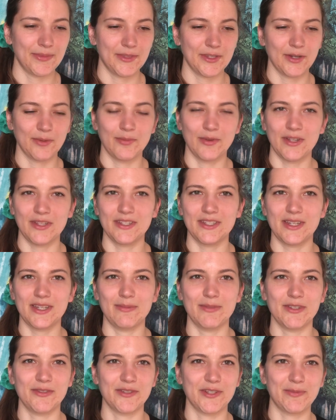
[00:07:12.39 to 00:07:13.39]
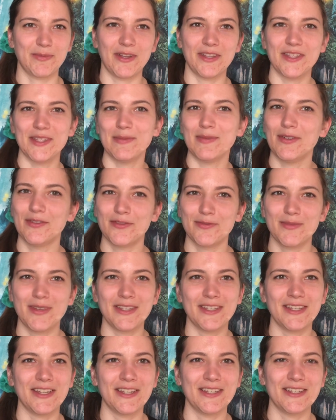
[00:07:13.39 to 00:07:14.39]
your brainstem is responsible for
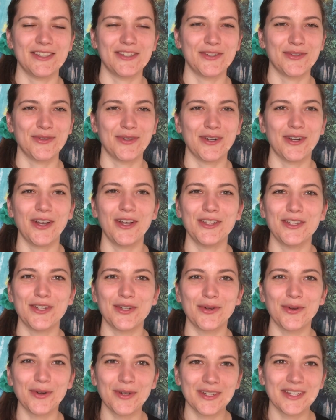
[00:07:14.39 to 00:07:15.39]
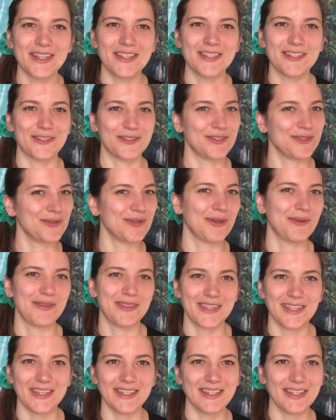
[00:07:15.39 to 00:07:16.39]
making sure all your organs are doing
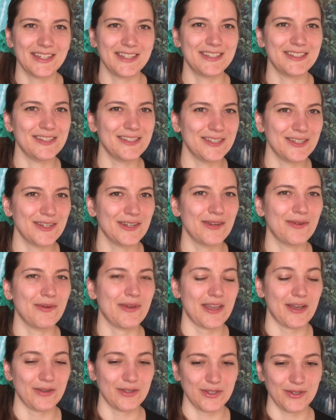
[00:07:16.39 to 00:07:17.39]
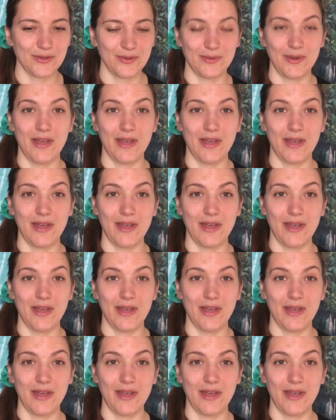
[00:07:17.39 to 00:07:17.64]
what they need to do without you